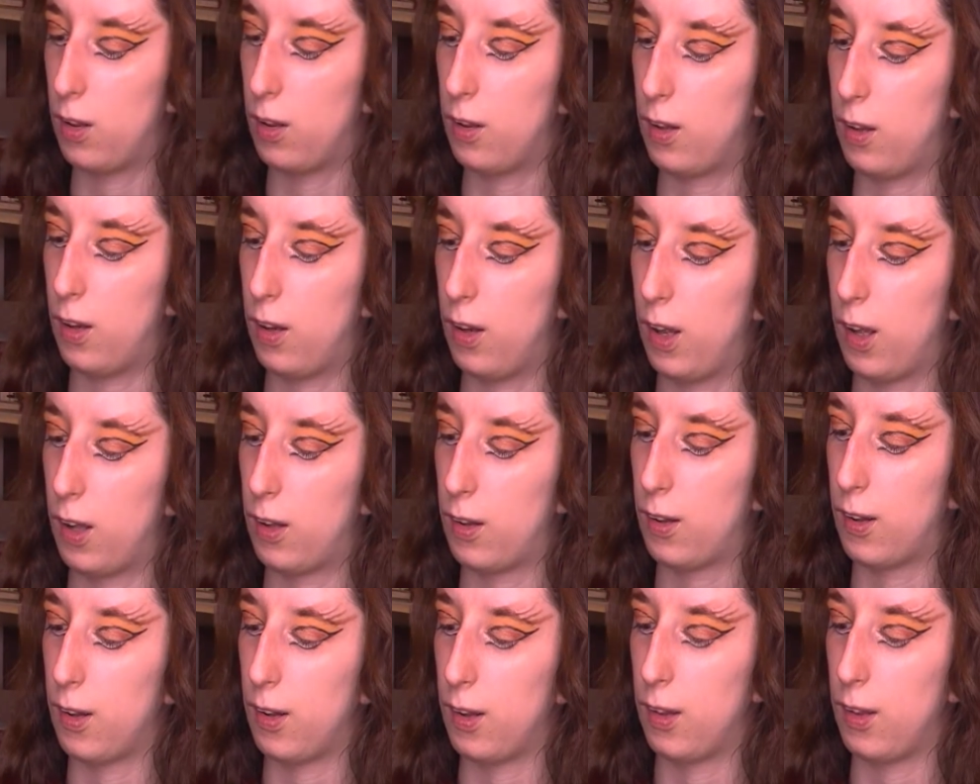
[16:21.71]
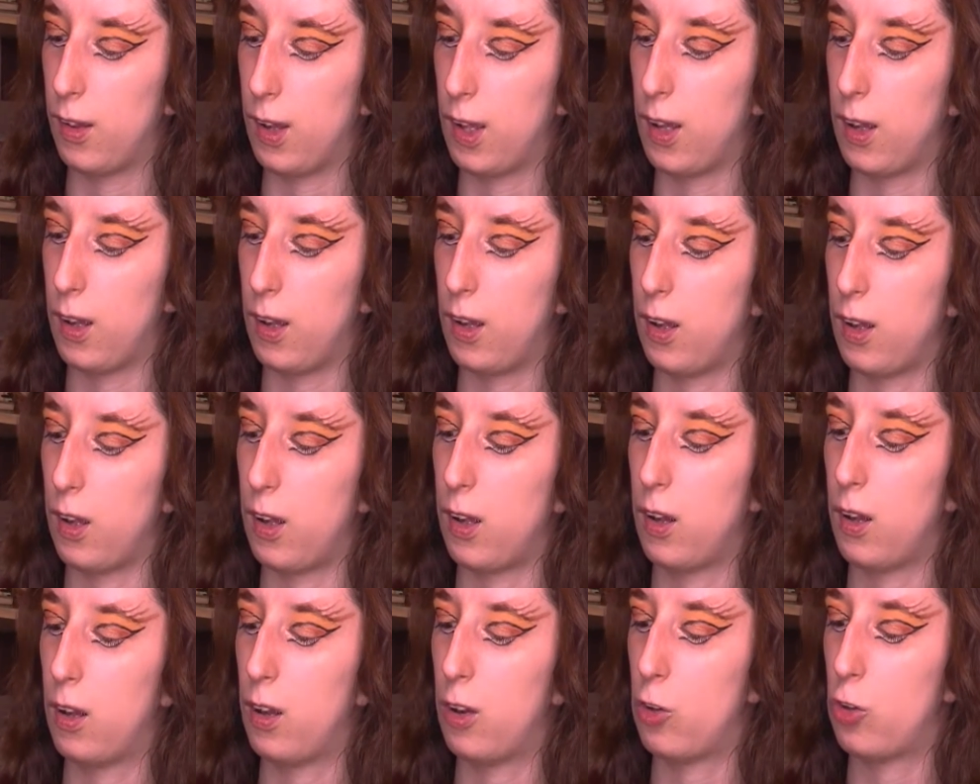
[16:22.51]
It's in
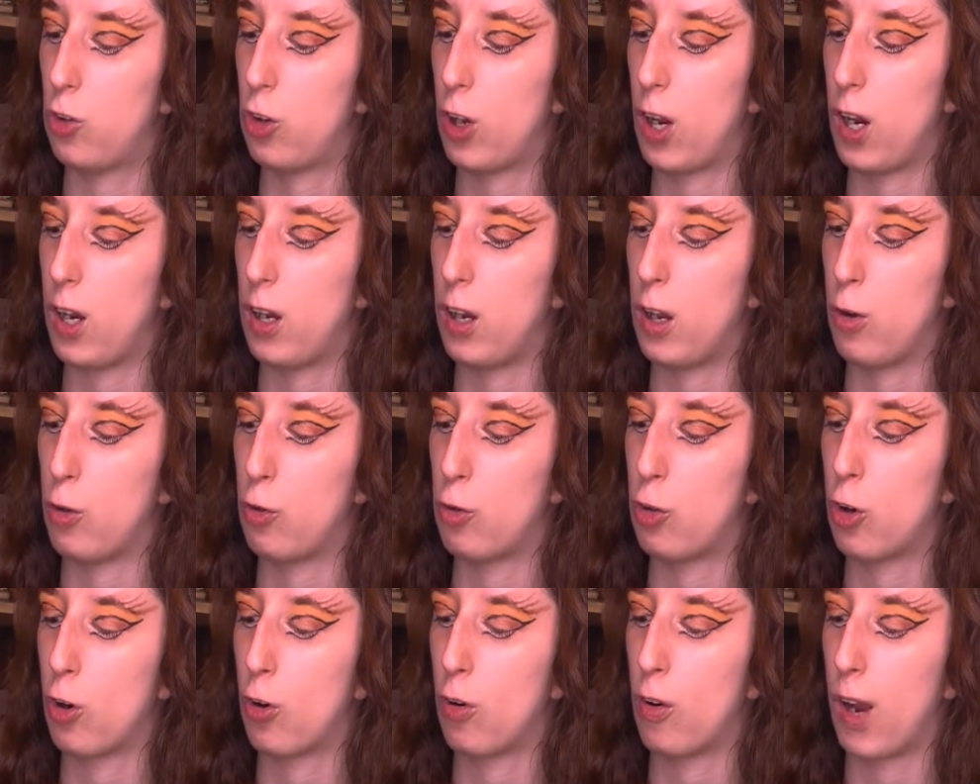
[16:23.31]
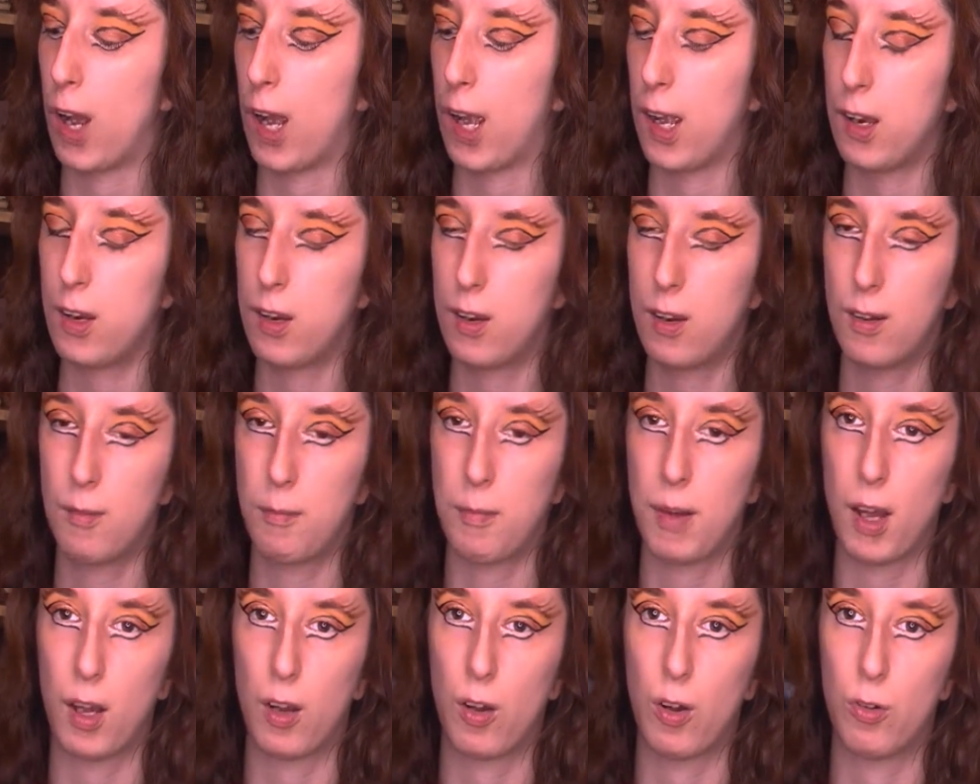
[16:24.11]
the shade New Terrain
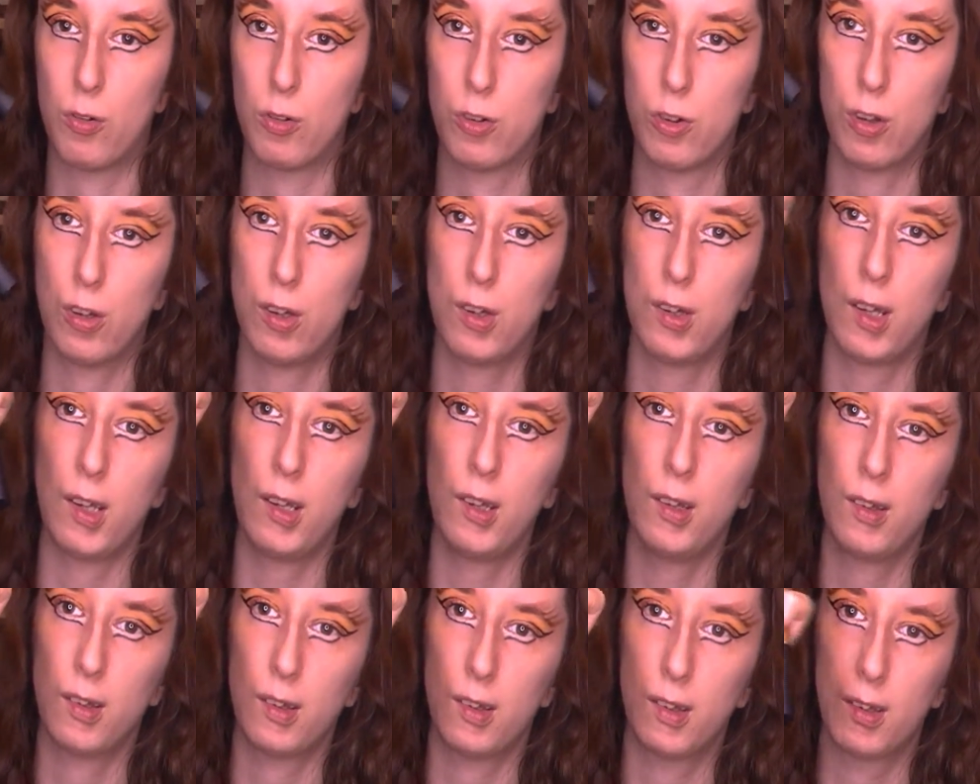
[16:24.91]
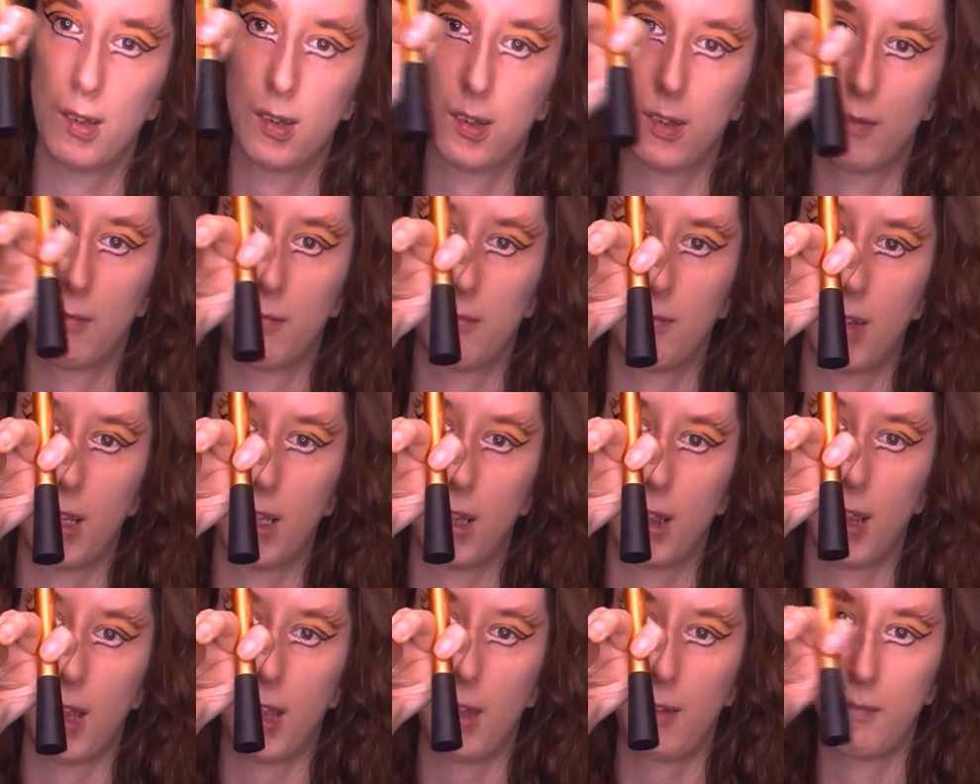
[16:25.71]
by Coastal Scents.
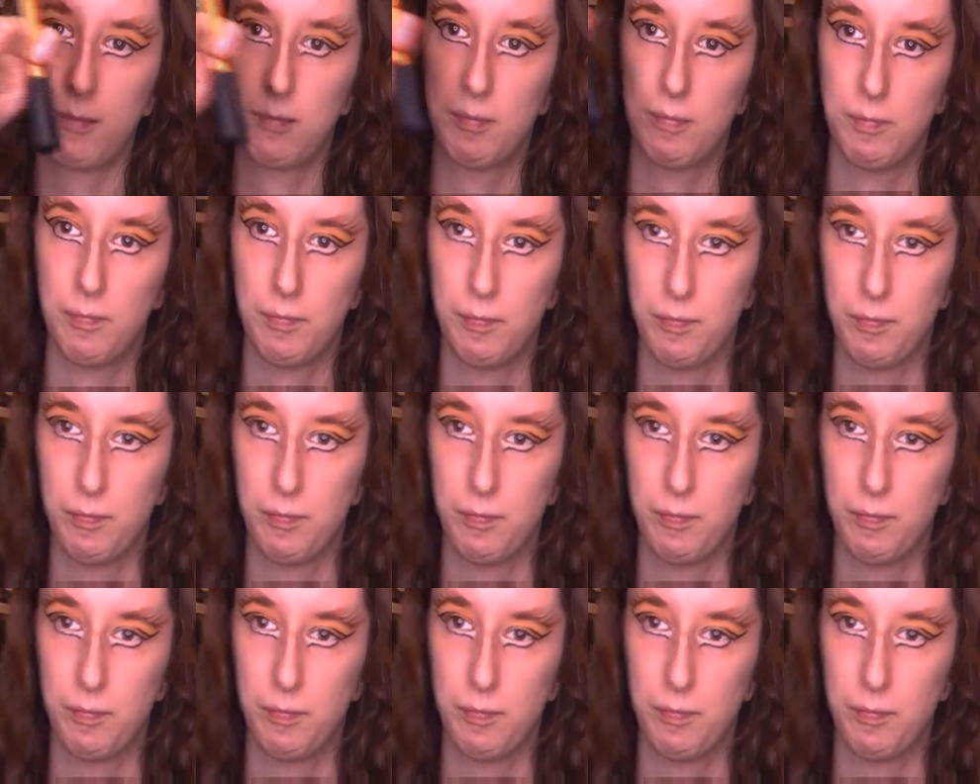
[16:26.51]
That.